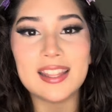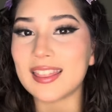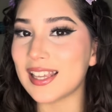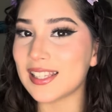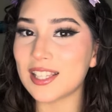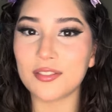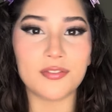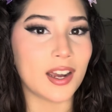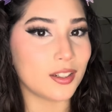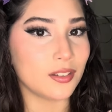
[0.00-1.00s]
this is the
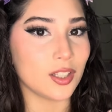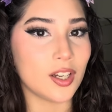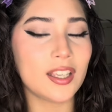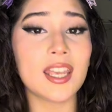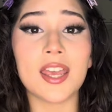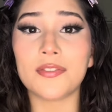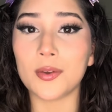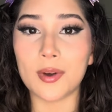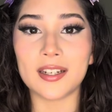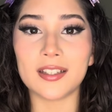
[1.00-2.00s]
final look. If you
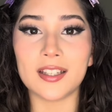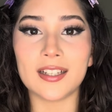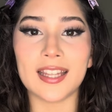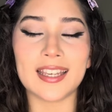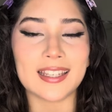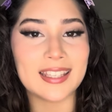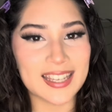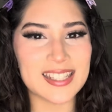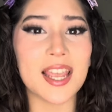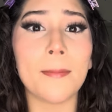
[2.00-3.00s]
want to look like a
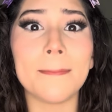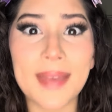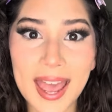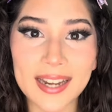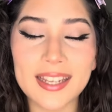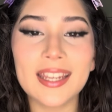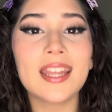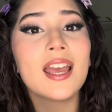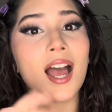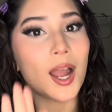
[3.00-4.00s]
quince baddie,
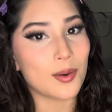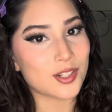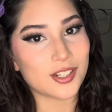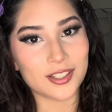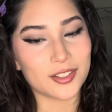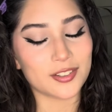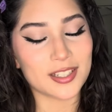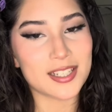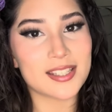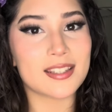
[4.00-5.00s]
I want you to do
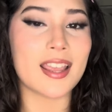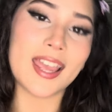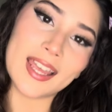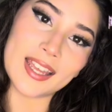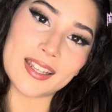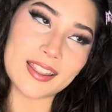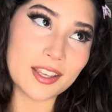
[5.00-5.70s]
this. And thank you